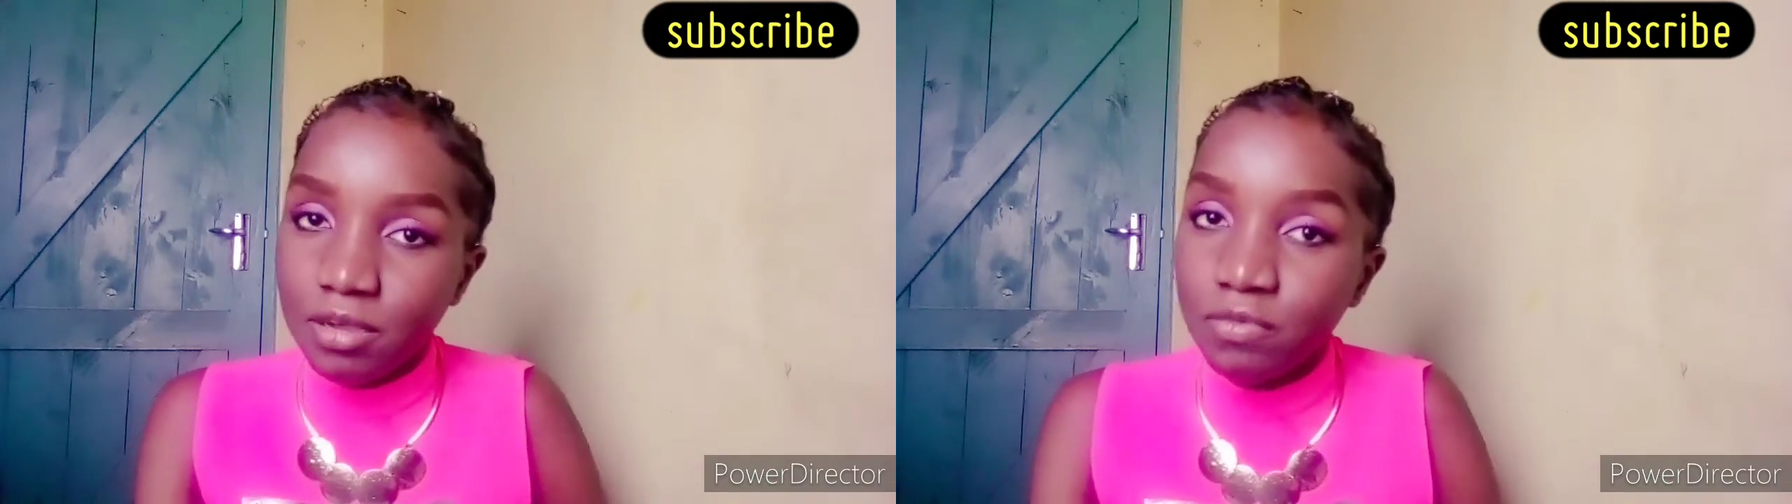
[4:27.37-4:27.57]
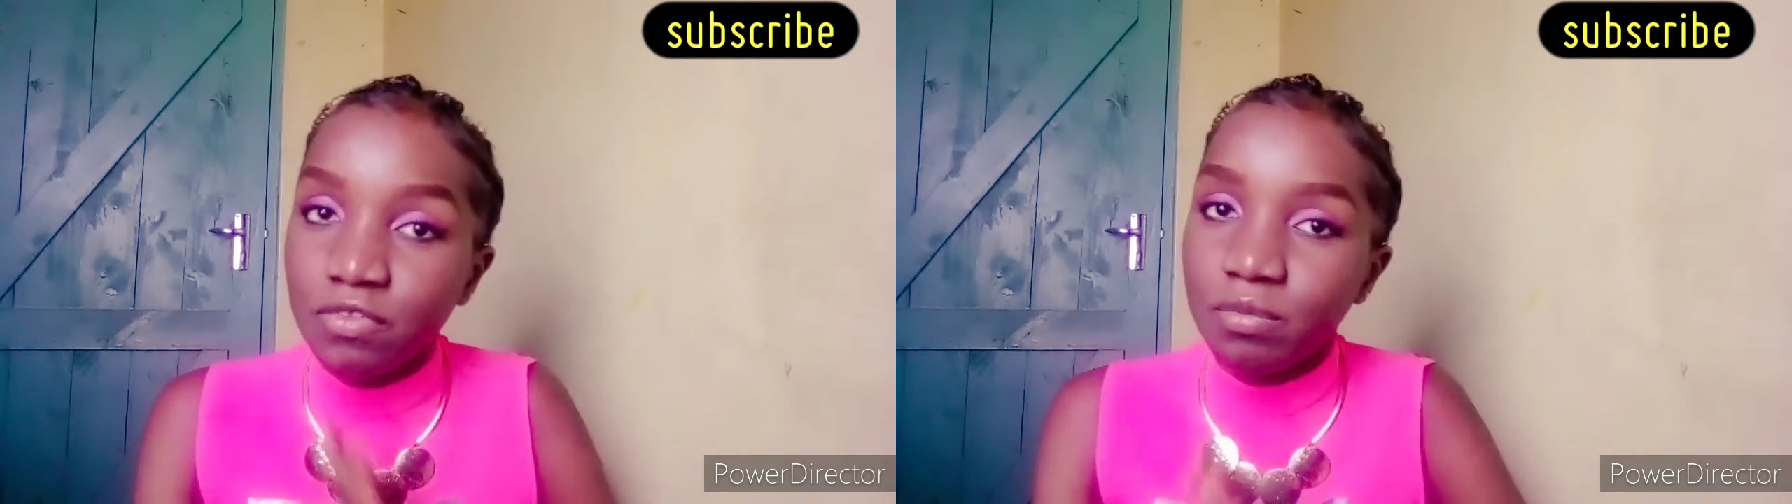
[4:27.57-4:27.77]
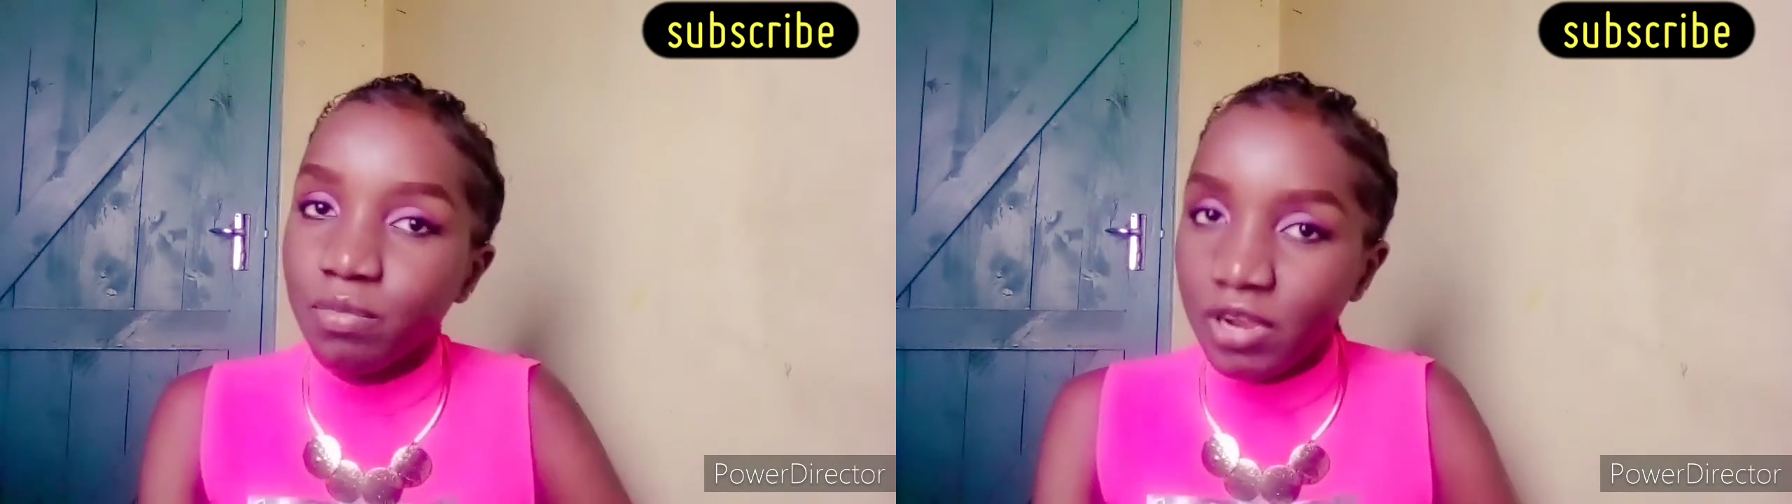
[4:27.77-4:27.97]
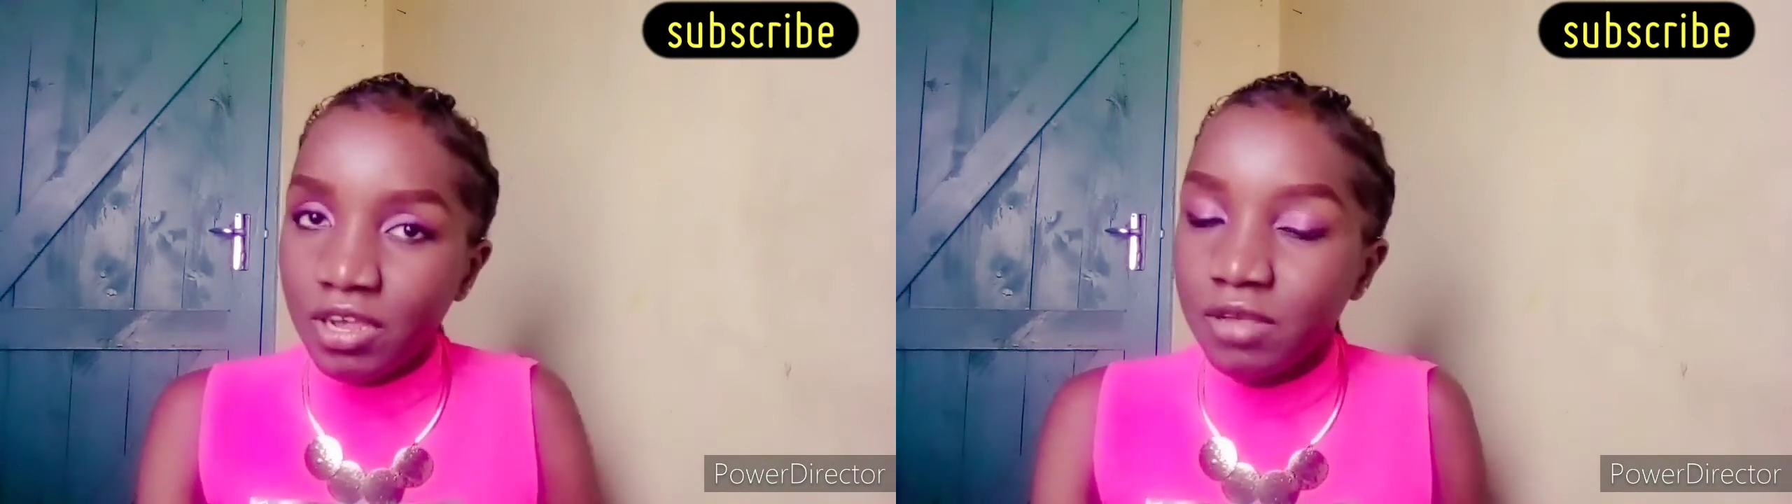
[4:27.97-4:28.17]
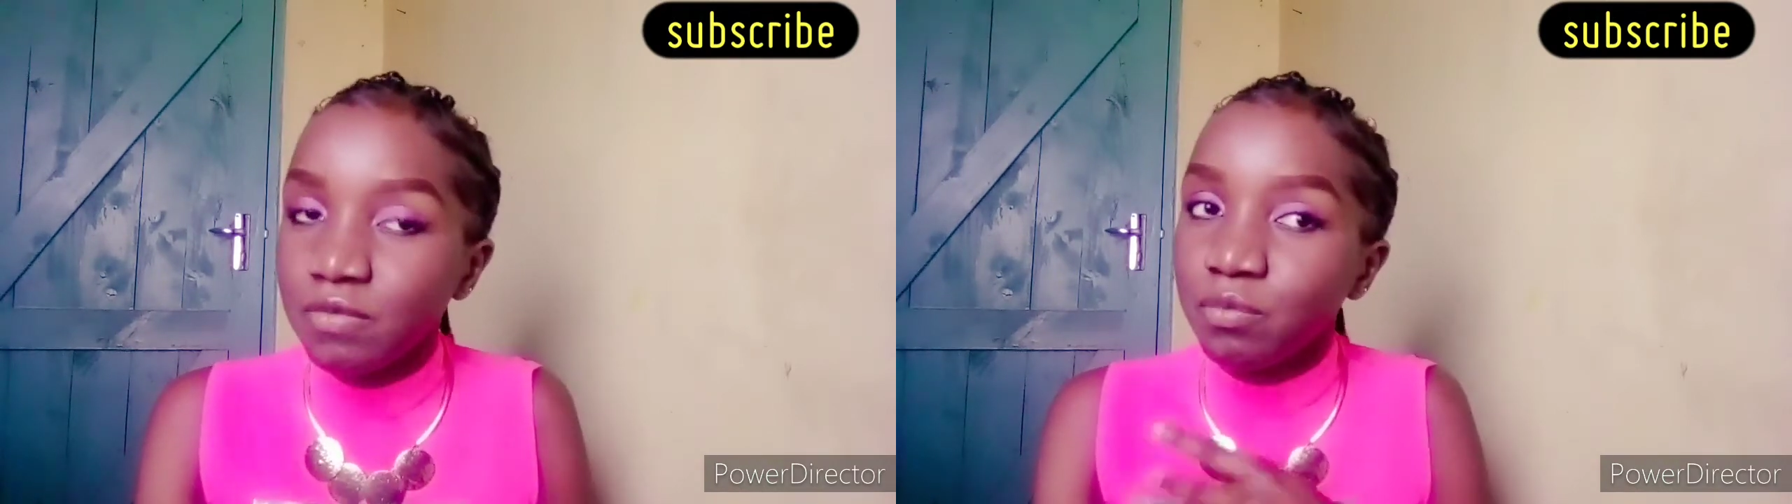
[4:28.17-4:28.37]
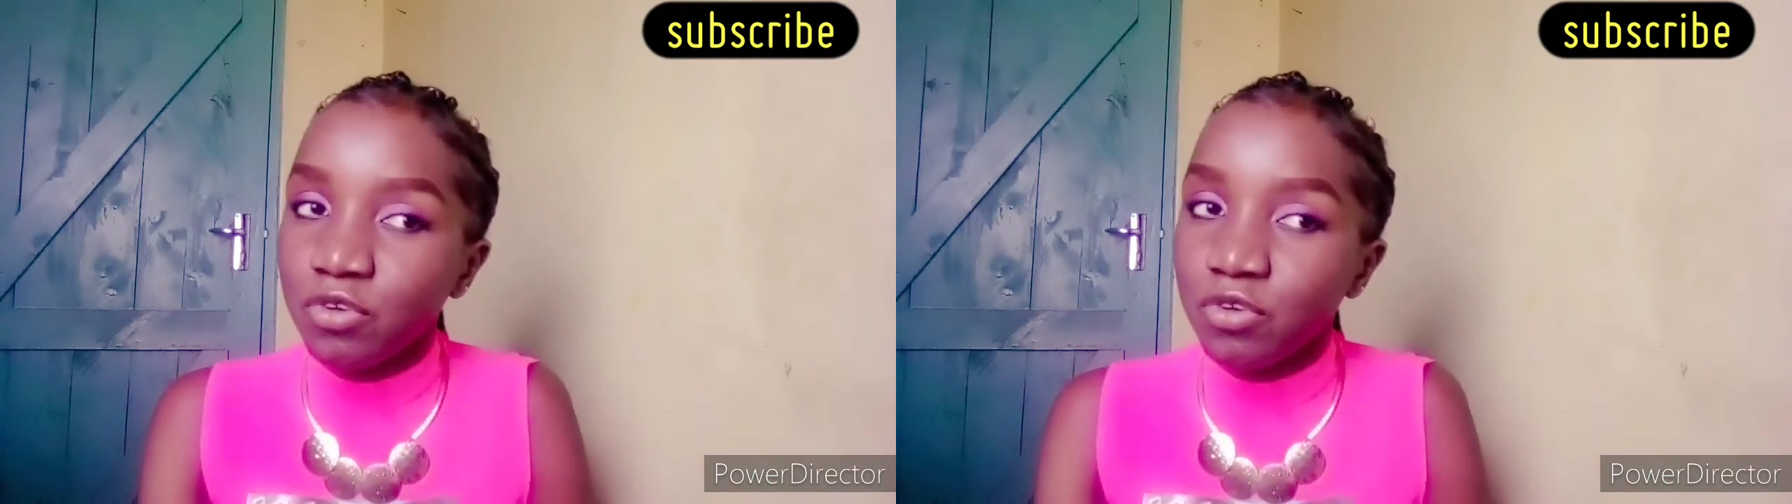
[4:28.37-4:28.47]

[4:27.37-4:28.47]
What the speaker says: comes with breakers,